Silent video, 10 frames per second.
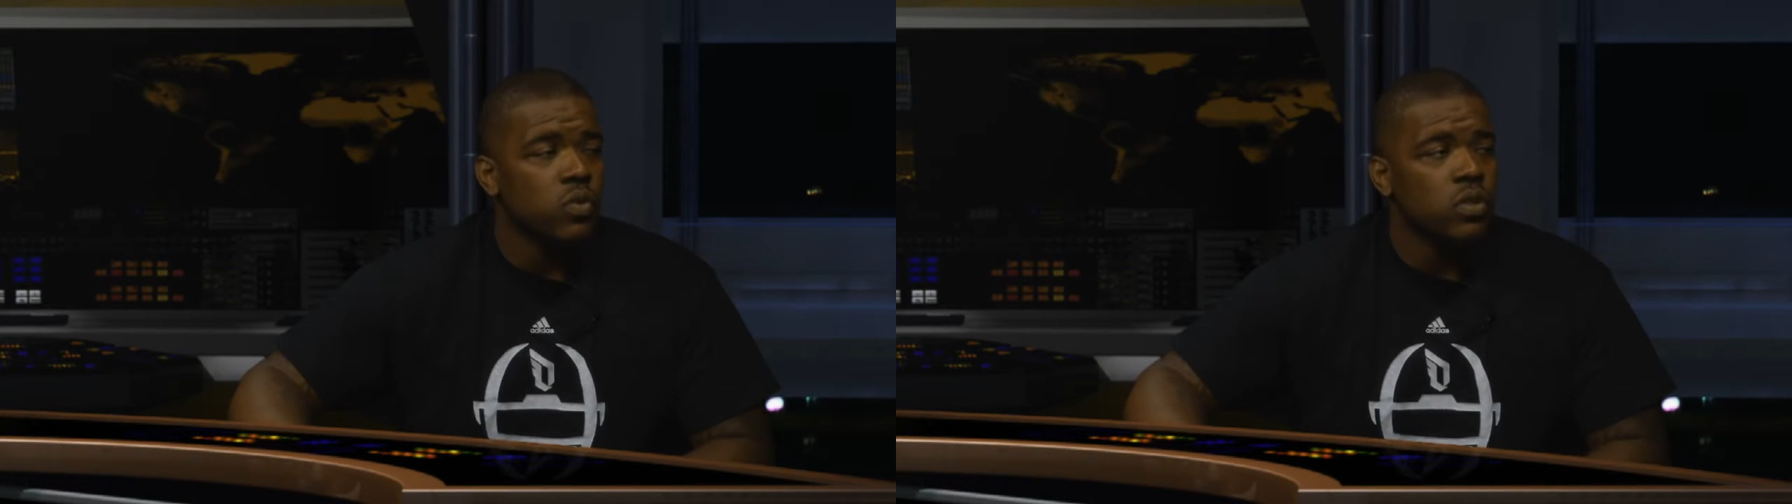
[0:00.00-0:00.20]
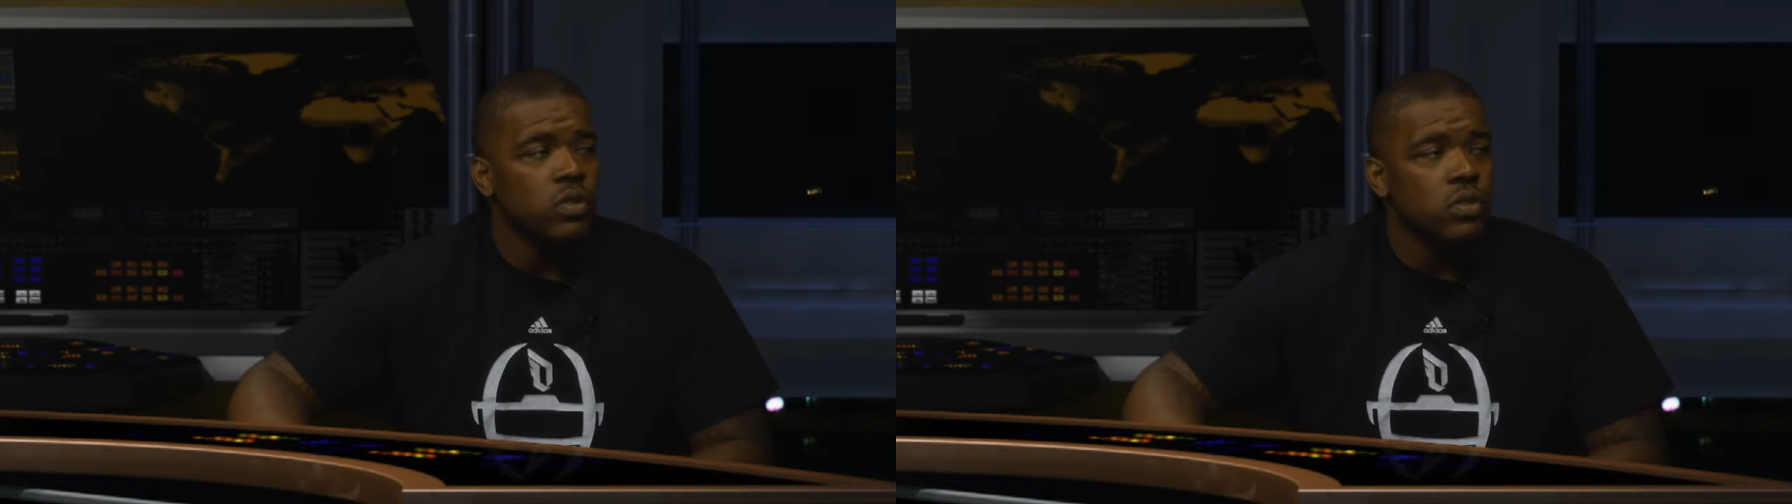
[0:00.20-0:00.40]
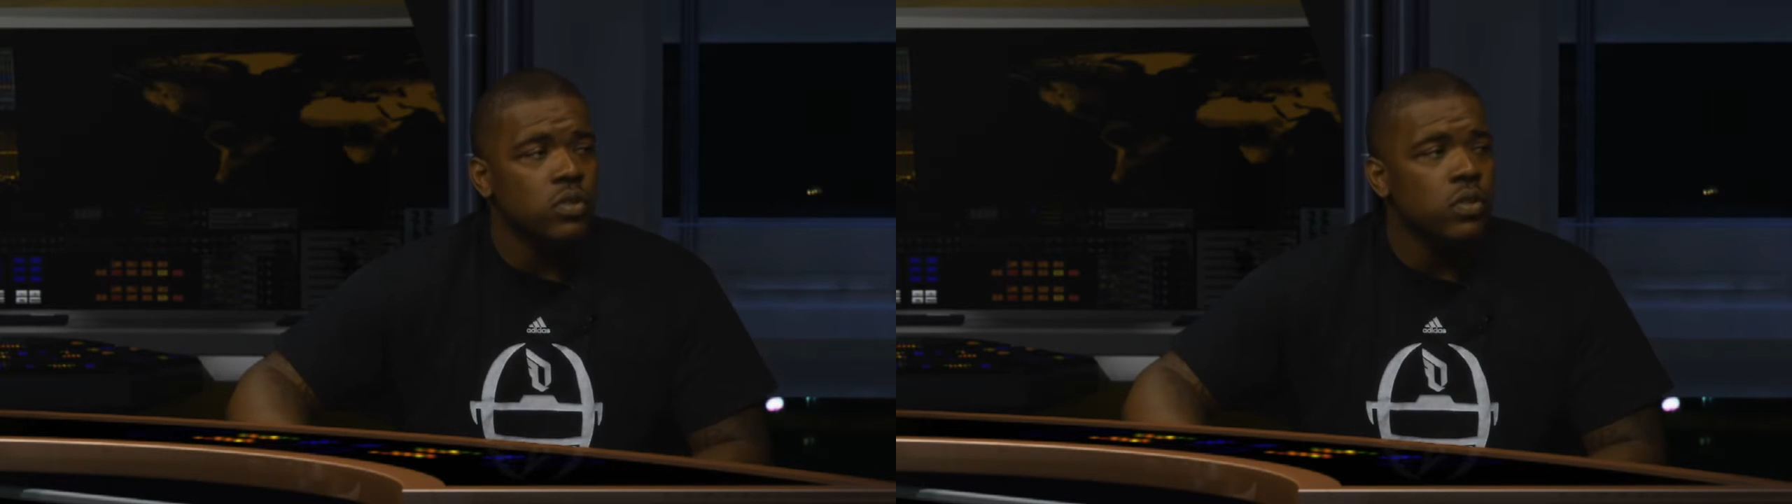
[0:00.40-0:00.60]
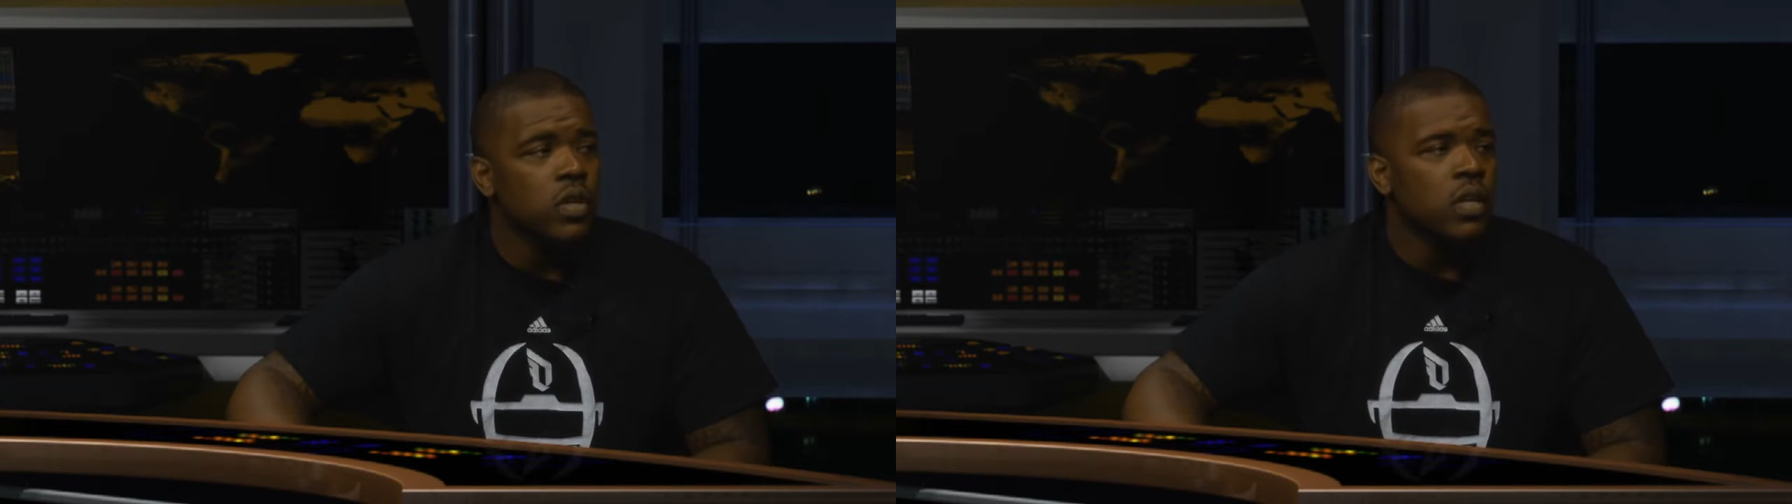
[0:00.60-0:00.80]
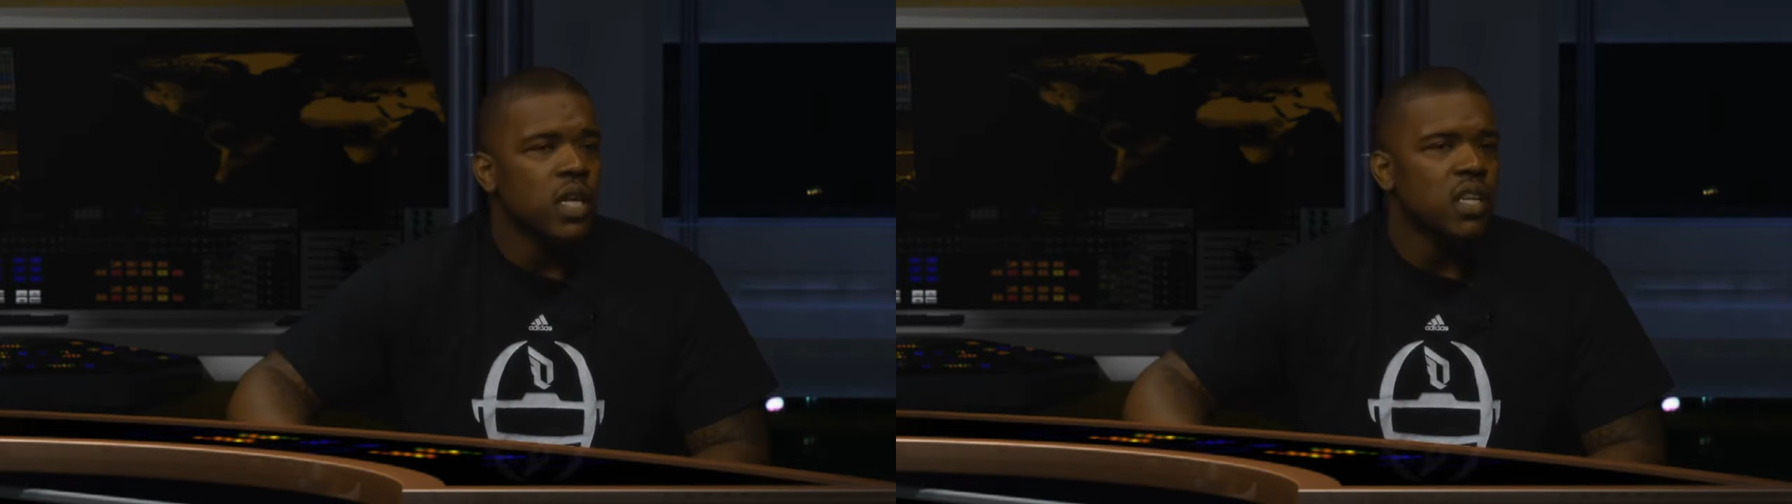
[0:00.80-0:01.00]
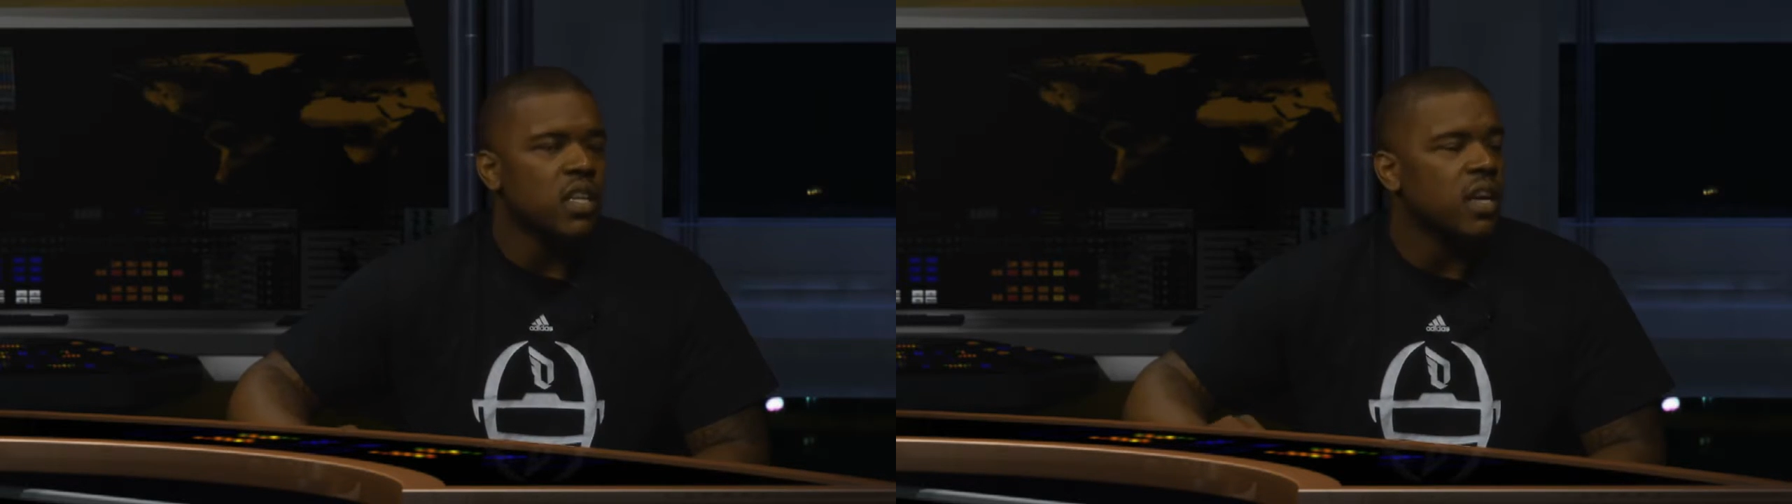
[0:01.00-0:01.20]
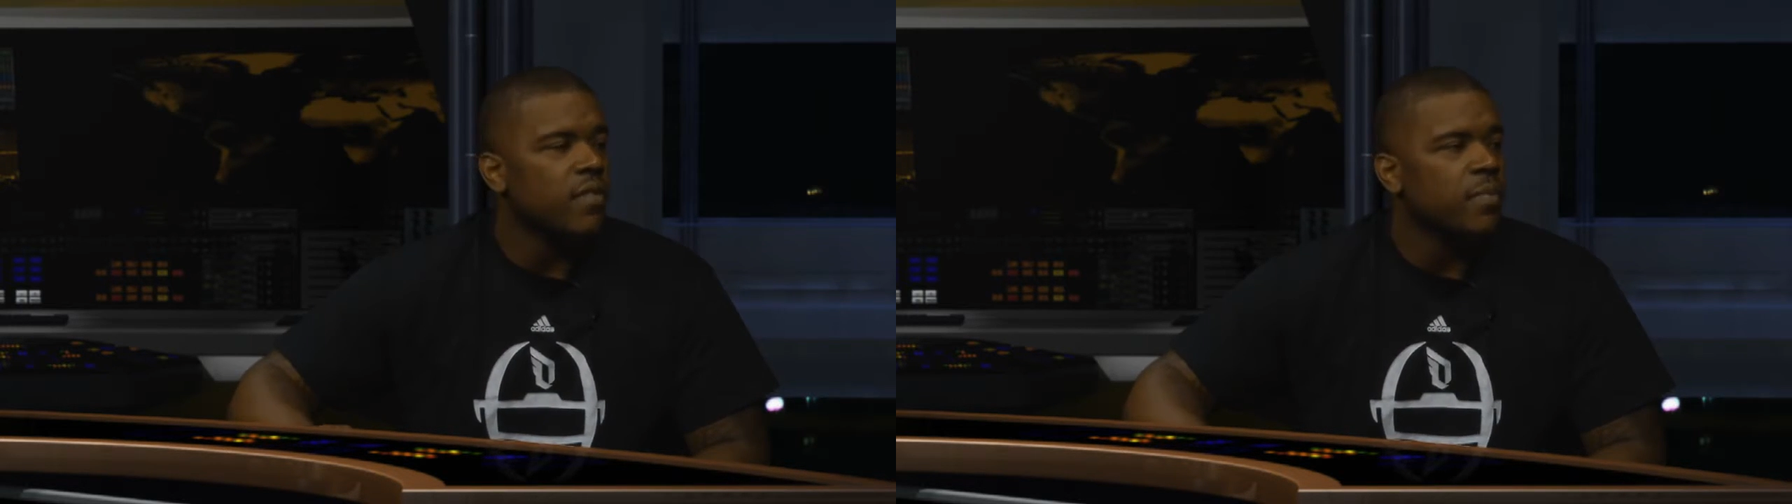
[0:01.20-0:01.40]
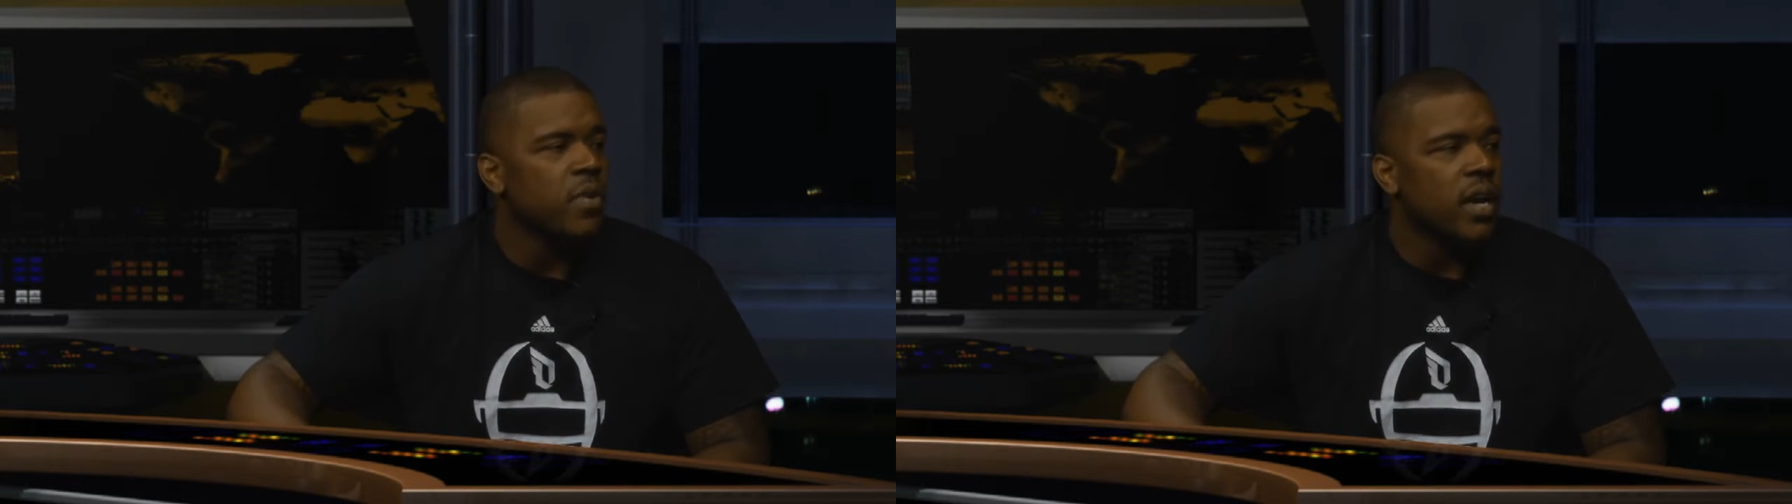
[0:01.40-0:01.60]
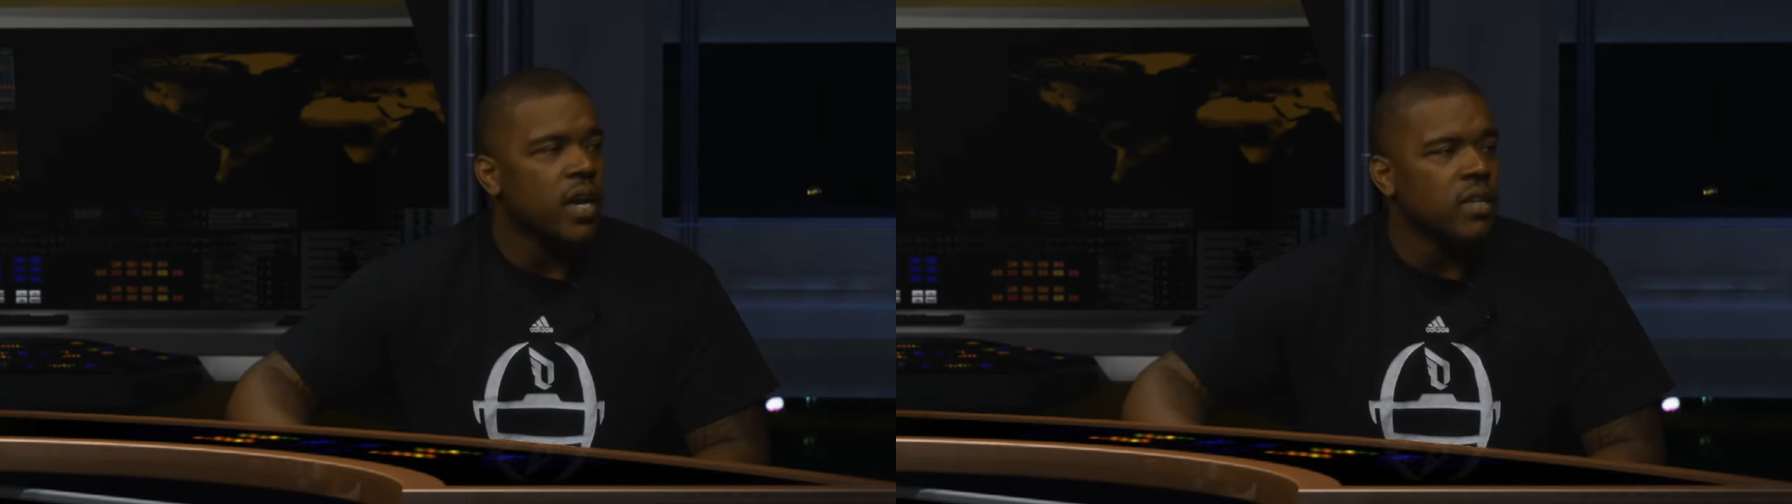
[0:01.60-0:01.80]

want to do, and he never bragged.